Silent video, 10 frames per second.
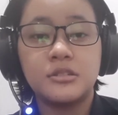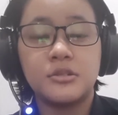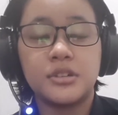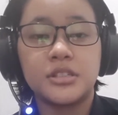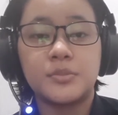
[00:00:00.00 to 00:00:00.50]

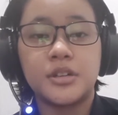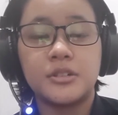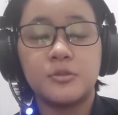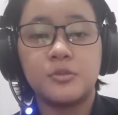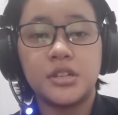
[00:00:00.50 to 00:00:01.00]
So
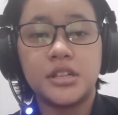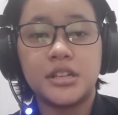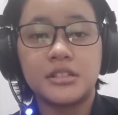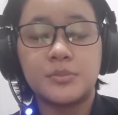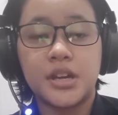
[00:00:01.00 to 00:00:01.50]

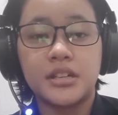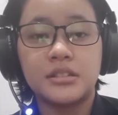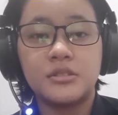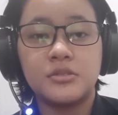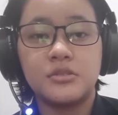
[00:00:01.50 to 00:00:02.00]
we
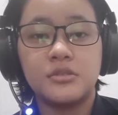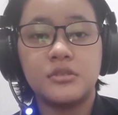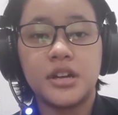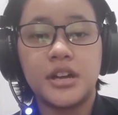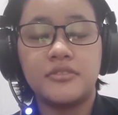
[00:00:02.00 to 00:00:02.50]
expect
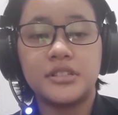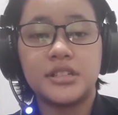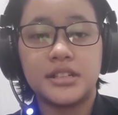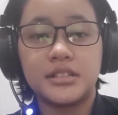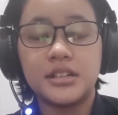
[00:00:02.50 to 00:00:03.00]
to have a
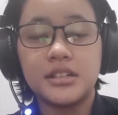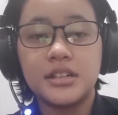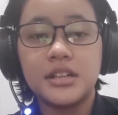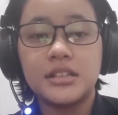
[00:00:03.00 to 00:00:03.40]
data